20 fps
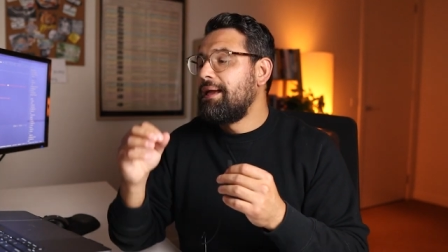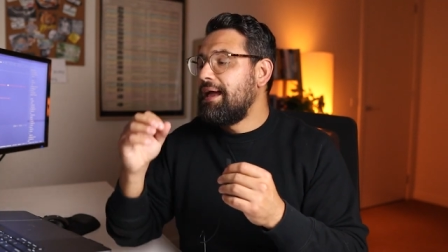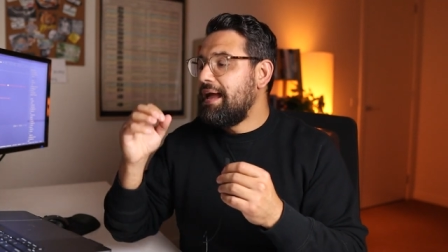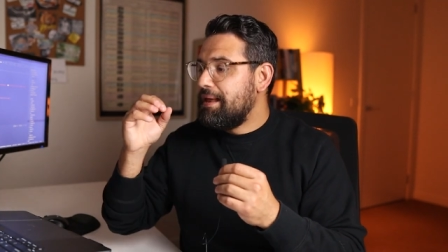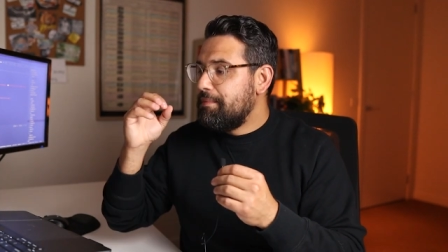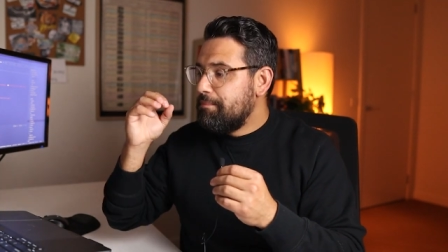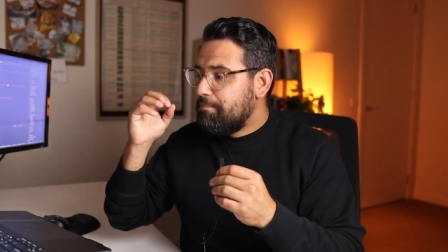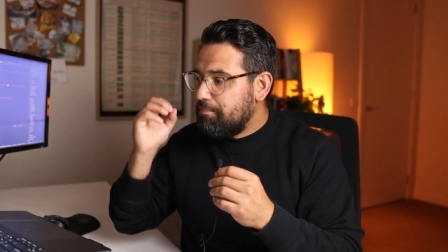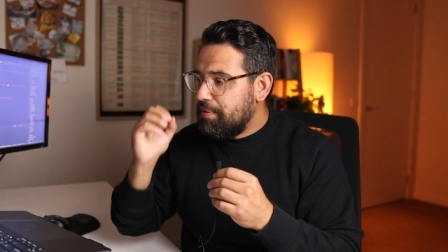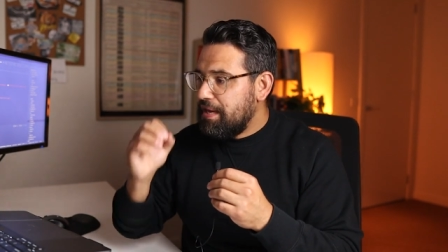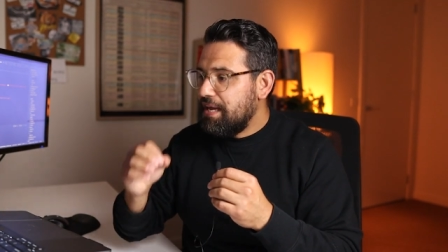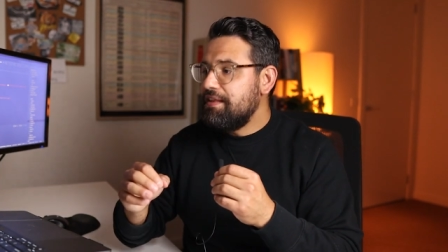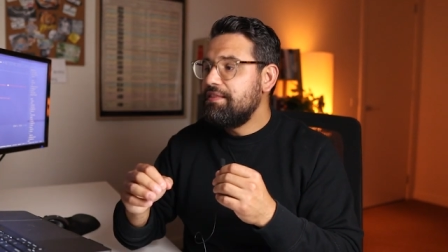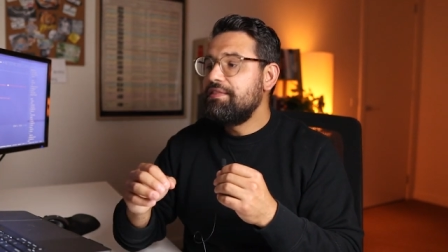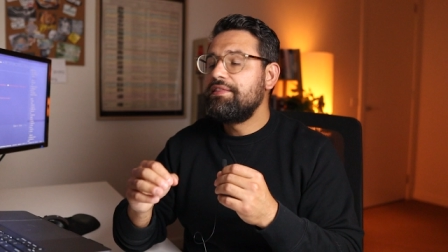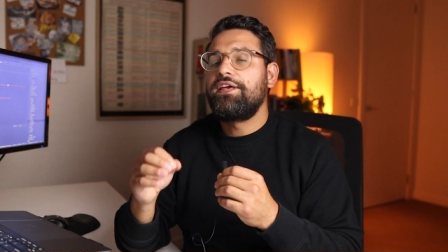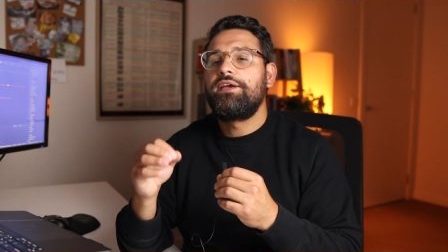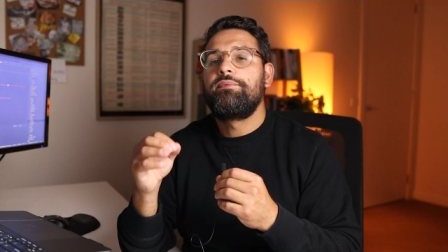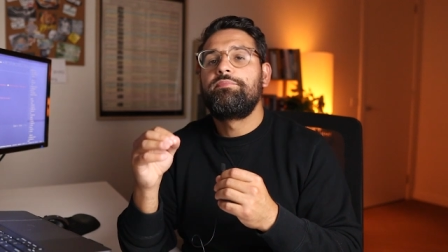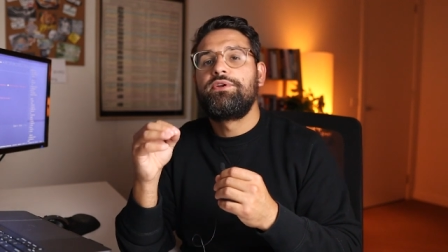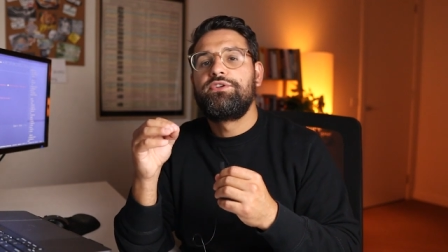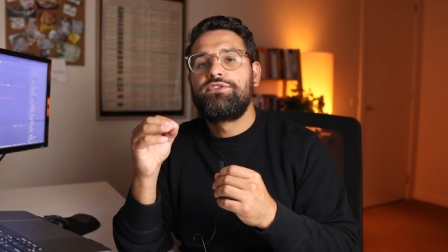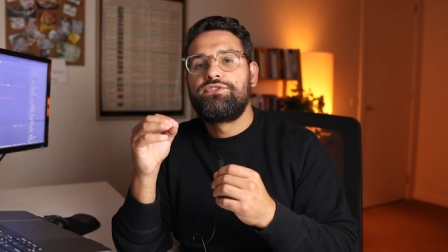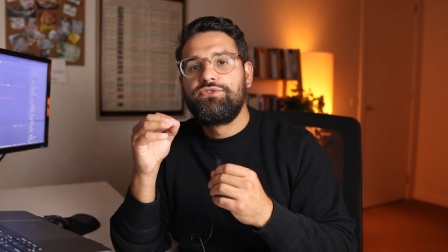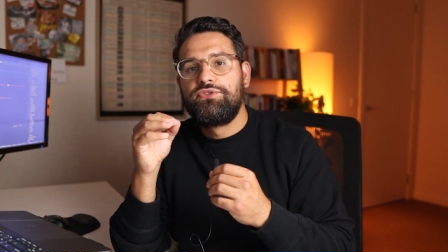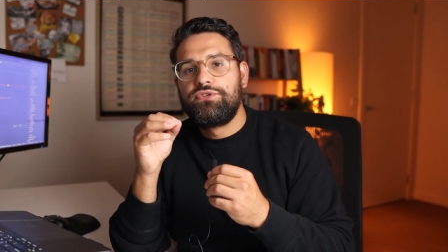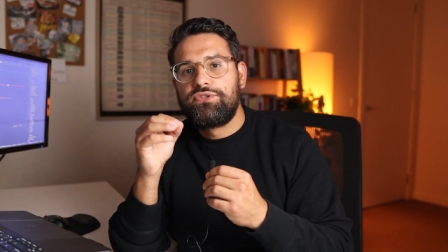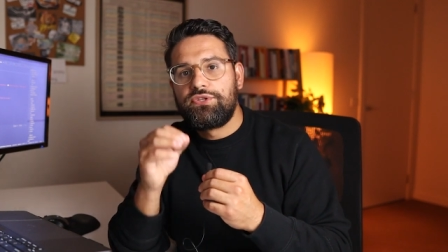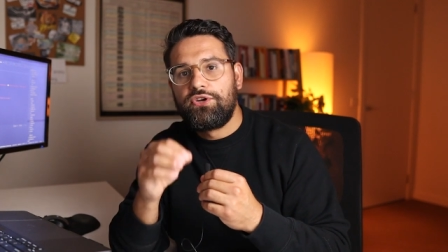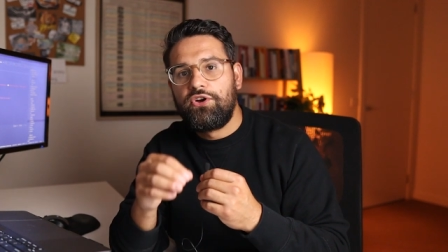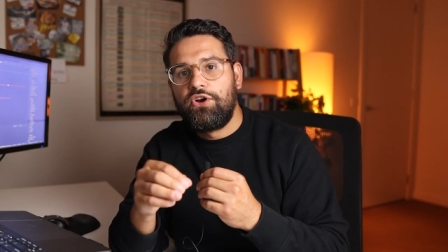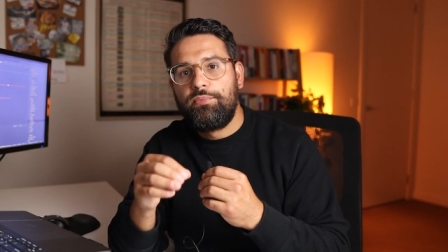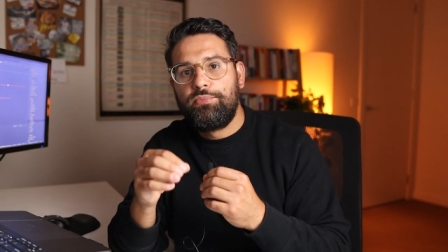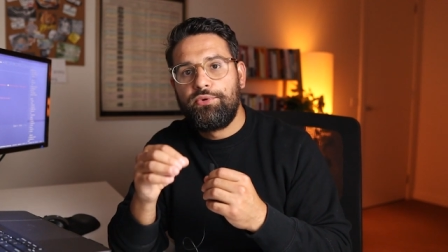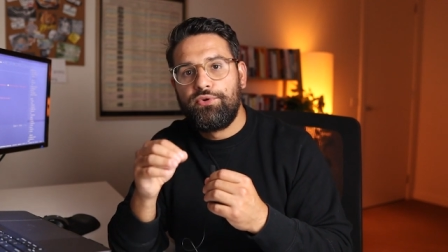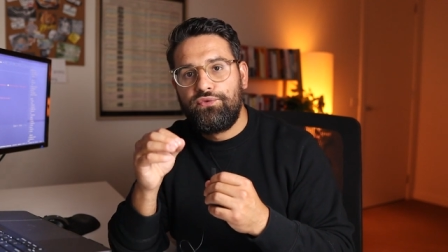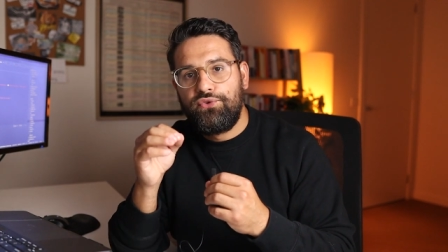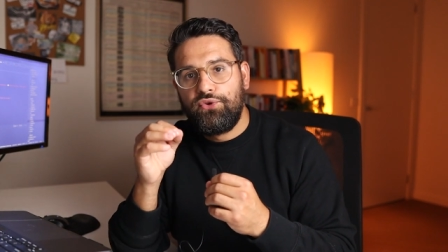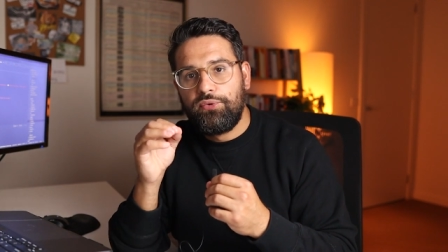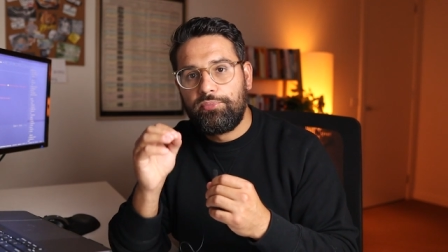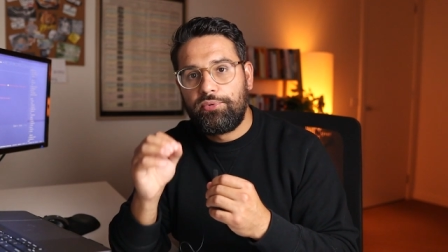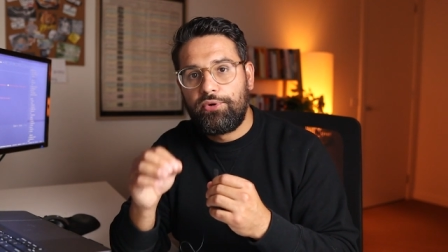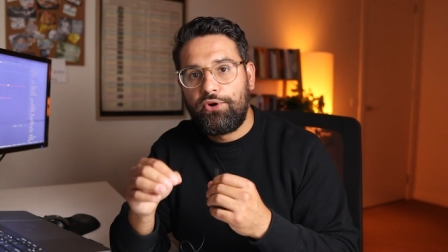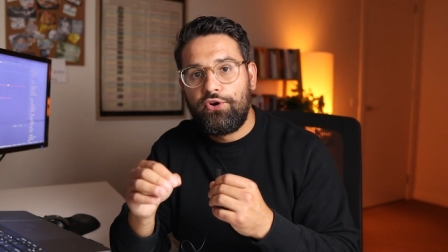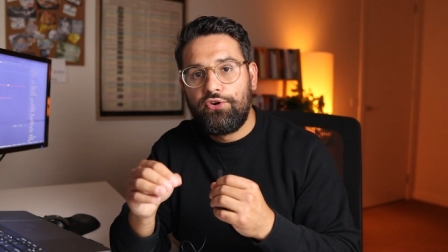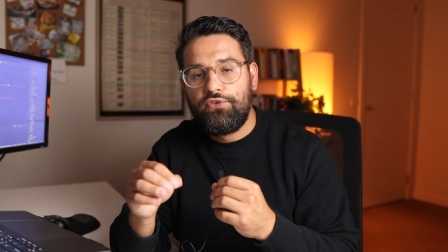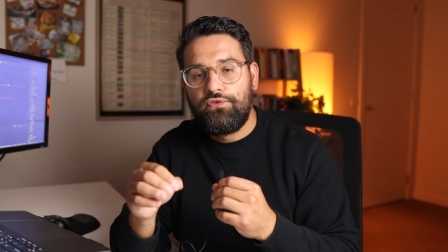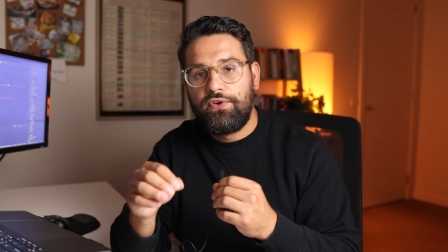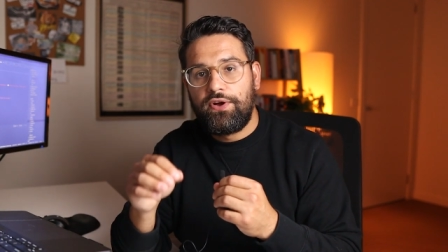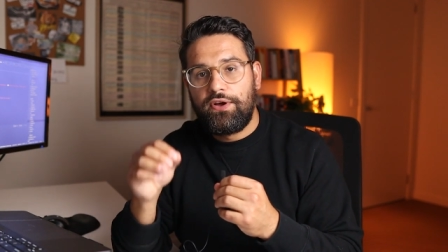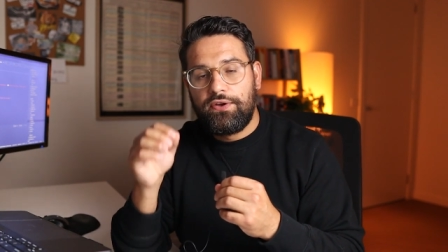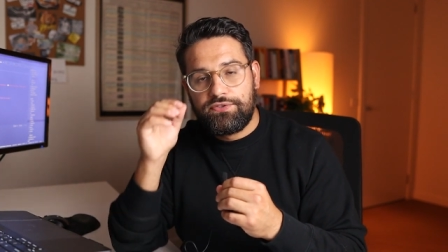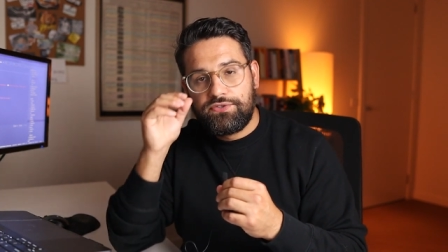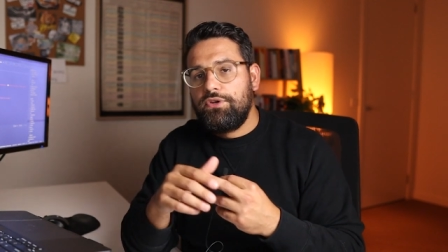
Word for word: and pin them to the top of your profiles.